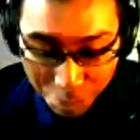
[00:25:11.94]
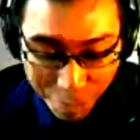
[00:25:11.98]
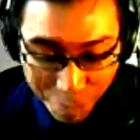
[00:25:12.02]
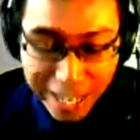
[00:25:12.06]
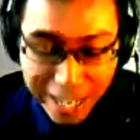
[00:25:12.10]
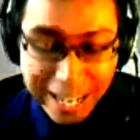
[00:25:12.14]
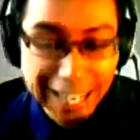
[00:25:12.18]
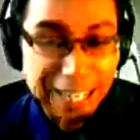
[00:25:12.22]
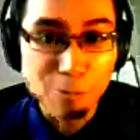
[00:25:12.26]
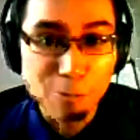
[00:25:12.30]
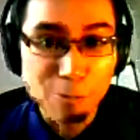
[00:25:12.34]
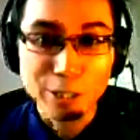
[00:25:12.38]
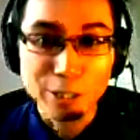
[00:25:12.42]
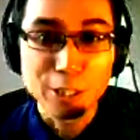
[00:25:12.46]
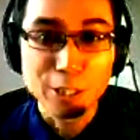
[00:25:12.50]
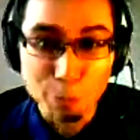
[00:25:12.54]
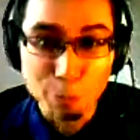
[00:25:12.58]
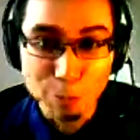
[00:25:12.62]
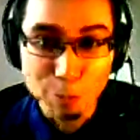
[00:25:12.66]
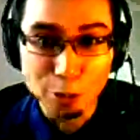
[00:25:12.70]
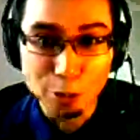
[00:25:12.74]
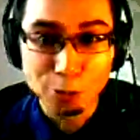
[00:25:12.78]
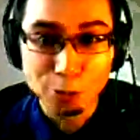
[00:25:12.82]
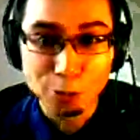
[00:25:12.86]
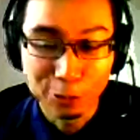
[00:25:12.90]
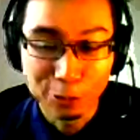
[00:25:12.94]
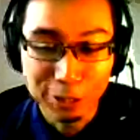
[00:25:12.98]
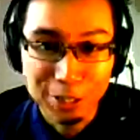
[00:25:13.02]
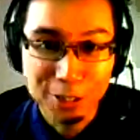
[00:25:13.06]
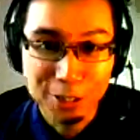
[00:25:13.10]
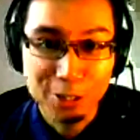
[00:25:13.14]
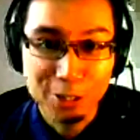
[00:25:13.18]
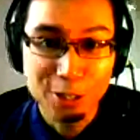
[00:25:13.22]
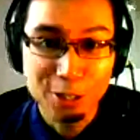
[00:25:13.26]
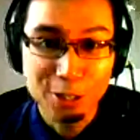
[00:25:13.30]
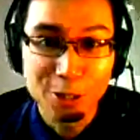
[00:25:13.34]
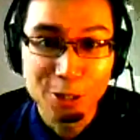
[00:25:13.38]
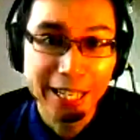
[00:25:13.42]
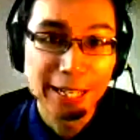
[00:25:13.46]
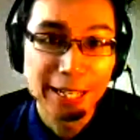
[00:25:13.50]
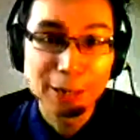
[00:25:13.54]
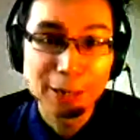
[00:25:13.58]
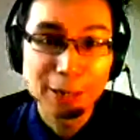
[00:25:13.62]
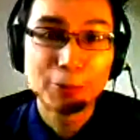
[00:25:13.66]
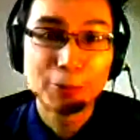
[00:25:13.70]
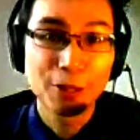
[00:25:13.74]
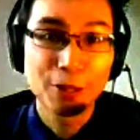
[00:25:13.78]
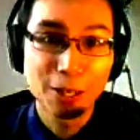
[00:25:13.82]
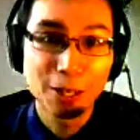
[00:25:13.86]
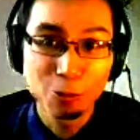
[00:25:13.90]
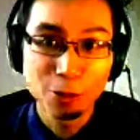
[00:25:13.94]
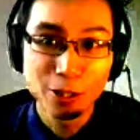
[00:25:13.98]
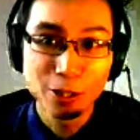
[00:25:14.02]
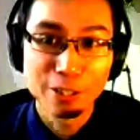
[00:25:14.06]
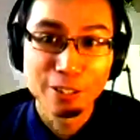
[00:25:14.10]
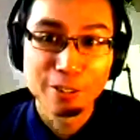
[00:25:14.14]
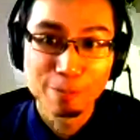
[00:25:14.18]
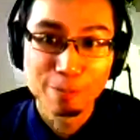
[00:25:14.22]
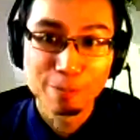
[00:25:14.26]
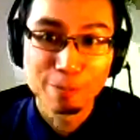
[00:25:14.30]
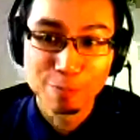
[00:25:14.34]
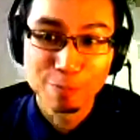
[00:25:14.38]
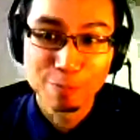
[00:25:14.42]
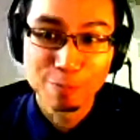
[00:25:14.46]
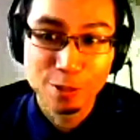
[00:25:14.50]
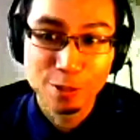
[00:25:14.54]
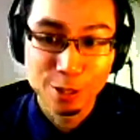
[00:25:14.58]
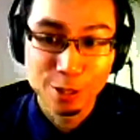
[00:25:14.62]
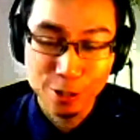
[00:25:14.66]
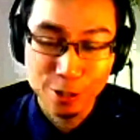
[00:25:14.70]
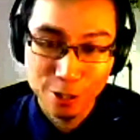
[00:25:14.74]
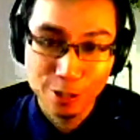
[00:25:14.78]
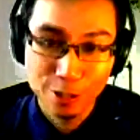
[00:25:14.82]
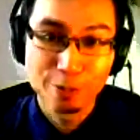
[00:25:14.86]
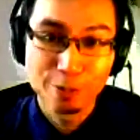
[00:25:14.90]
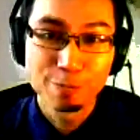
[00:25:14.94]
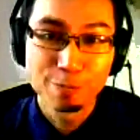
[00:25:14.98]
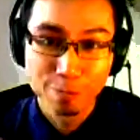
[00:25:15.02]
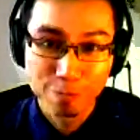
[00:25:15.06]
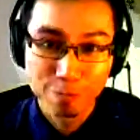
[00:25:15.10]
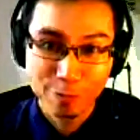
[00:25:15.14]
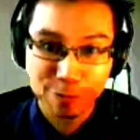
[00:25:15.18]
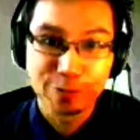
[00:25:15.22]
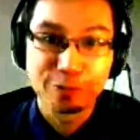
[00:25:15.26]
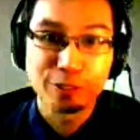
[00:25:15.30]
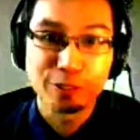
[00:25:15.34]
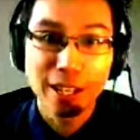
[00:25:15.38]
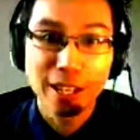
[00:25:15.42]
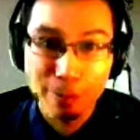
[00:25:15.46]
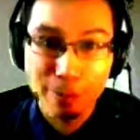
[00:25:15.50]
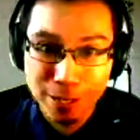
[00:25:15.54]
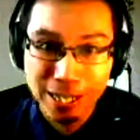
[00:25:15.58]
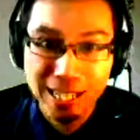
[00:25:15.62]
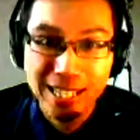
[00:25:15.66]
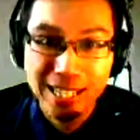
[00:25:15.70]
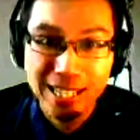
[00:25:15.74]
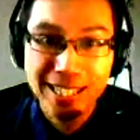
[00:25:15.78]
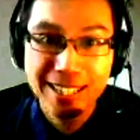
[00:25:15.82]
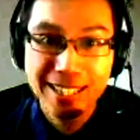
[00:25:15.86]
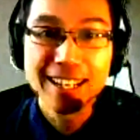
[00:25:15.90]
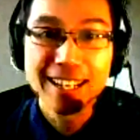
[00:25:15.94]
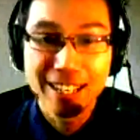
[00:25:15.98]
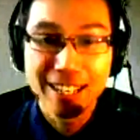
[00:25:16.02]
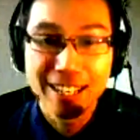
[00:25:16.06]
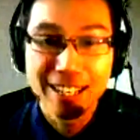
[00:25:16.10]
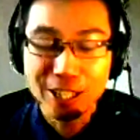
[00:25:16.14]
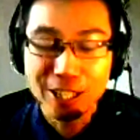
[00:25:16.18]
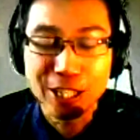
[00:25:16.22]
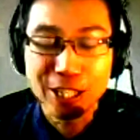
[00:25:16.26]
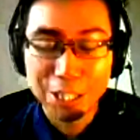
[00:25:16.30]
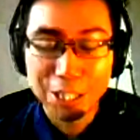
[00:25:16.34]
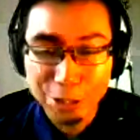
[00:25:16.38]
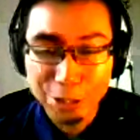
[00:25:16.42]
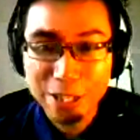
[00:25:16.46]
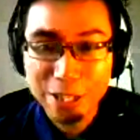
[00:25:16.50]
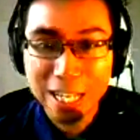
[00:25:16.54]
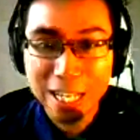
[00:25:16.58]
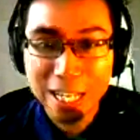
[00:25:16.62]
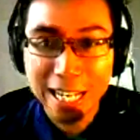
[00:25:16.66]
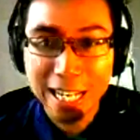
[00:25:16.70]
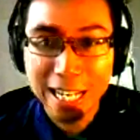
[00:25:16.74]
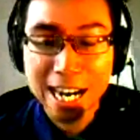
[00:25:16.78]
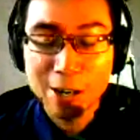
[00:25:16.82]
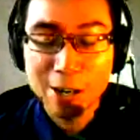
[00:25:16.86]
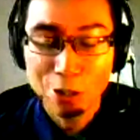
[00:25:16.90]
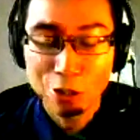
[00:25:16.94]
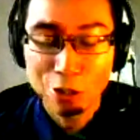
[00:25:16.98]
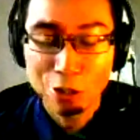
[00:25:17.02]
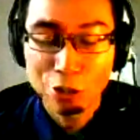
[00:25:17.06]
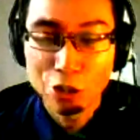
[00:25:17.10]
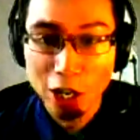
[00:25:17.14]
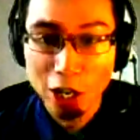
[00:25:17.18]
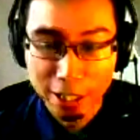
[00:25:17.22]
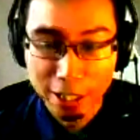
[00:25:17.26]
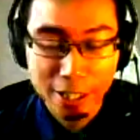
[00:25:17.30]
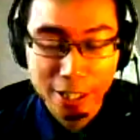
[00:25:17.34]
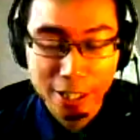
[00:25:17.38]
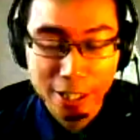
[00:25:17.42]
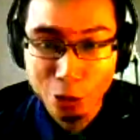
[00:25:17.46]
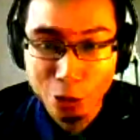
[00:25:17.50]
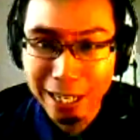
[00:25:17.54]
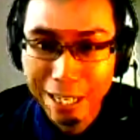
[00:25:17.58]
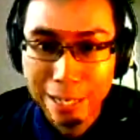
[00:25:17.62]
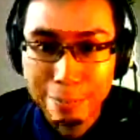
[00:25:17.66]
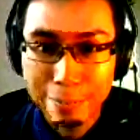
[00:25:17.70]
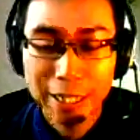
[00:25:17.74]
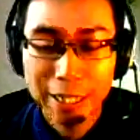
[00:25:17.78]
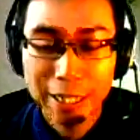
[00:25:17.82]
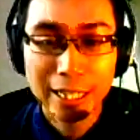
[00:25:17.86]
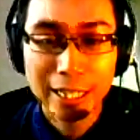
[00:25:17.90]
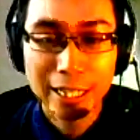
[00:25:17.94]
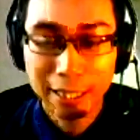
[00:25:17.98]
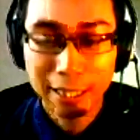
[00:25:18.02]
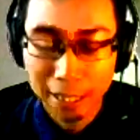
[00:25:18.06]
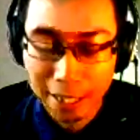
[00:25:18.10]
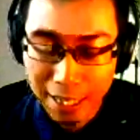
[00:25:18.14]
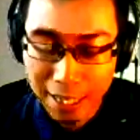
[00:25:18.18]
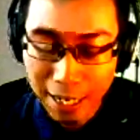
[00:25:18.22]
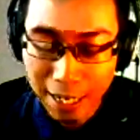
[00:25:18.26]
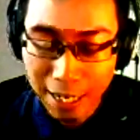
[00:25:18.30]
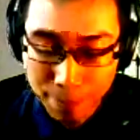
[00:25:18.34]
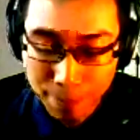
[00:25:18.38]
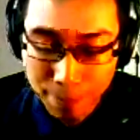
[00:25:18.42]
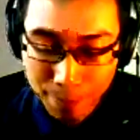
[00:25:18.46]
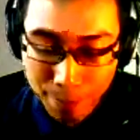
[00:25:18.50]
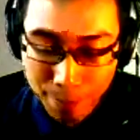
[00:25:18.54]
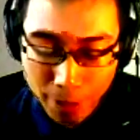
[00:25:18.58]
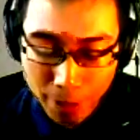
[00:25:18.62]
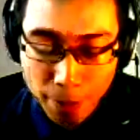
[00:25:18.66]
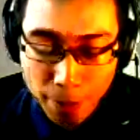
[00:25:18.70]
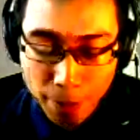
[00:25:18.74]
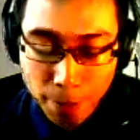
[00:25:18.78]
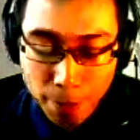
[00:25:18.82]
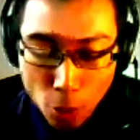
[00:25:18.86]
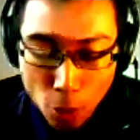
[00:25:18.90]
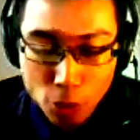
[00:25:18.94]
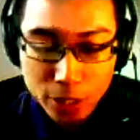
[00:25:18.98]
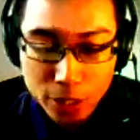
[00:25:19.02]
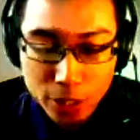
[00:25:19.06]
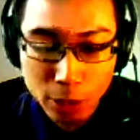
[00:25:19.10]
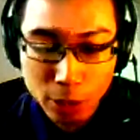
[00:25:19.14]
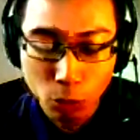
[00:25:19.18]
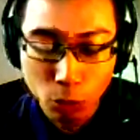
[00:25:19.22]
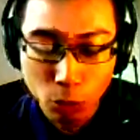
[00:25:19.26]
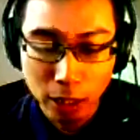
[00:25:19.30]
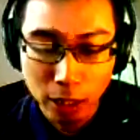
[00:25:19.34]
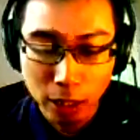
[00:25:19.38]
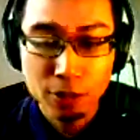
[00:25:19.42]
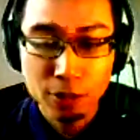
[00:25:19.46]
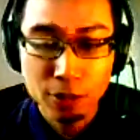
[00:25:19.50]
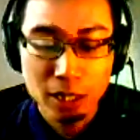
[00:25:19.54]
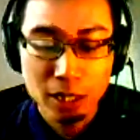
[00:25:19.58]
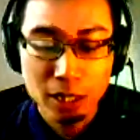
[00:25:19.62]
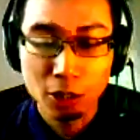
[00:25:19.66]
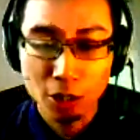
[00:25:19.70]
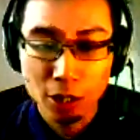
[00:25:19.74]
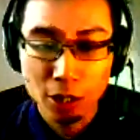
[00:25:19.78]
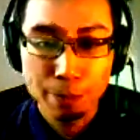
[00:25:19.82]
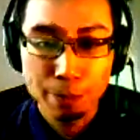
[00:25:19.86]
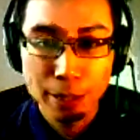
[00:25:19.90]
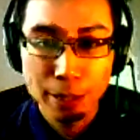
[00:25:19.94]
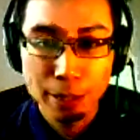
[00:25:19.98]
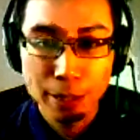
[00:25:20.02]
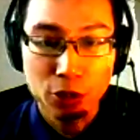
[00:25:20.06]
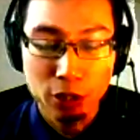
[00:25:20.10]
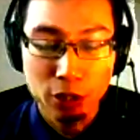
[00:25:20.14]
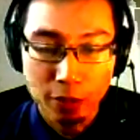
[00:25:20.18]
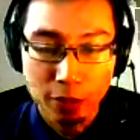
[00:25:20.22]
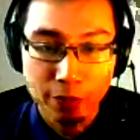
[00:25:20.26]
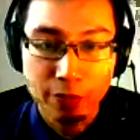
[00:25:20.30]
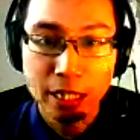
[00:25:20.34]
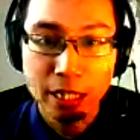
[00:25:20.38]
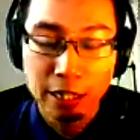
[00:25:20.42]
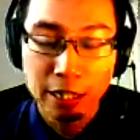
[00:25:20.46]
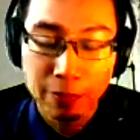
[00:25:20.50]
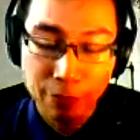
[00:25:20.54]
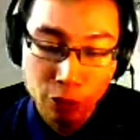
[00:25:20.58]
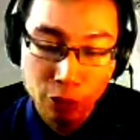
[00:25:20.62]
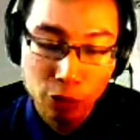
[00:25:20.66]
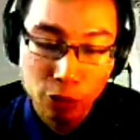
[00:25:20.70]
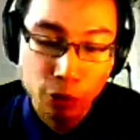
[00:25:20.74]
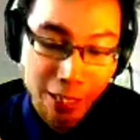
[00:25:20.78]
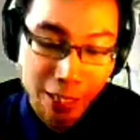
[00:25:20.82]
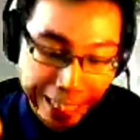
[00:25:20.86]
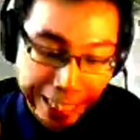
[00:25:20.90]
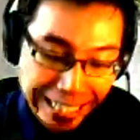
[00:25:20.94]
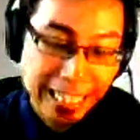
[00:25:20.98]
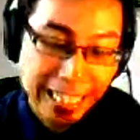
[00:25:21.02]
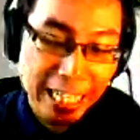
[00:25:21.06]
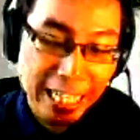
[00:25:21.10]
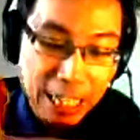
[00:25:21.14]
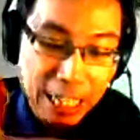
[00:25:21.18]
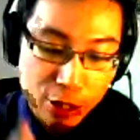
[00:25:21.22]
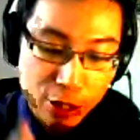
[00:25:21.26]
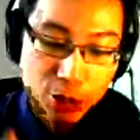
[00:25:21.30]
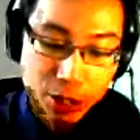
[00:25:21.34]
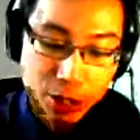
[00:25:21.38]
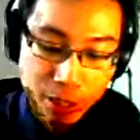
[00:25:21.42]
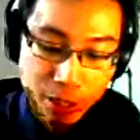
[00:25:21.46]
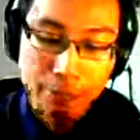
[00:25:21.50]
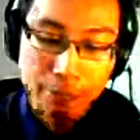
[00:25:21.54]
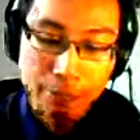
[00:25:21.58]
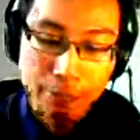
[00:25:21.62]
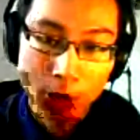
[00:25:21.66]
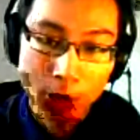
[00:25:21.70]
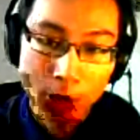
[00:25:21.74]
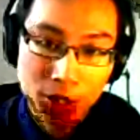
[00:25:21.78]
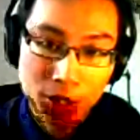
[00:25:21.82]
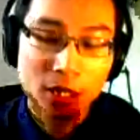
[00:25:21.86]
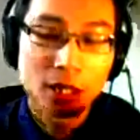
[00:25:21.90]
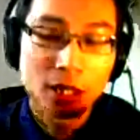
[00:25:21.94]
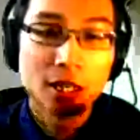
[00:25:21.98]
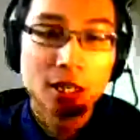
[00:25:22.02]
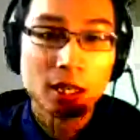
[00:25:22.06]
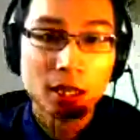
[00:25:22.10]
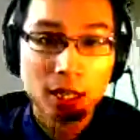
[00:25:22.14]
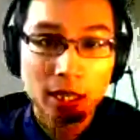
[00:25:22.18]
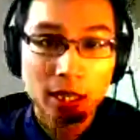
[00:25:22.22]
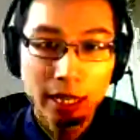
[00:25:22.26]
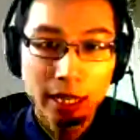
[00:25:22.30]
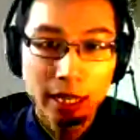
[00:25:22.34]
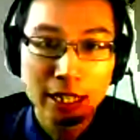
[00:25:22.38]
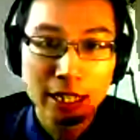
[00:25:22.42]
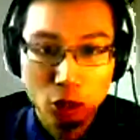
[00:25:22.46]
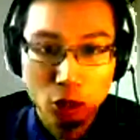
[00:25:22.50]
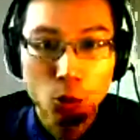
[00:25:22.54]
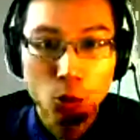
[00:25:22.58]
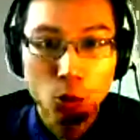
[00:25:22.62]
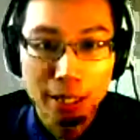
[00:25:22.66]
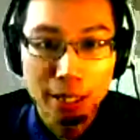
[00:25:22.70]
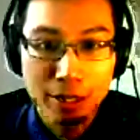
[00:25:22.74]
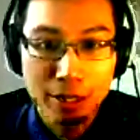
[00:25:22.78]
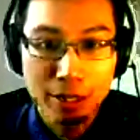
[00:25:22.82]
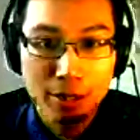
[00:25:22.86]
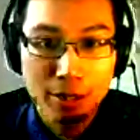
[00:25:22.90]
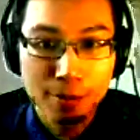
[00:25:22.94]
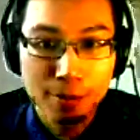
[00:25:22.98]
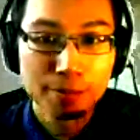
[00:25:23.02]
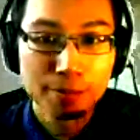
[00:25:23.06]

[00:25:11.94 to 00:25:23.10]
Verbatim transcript: And it worked out beautifully. So again, people that want to to flood pins, you can do that now. You're not going to annoy anybody because that the most they will ever see it on the Pinterest feed if you continuously post is twice.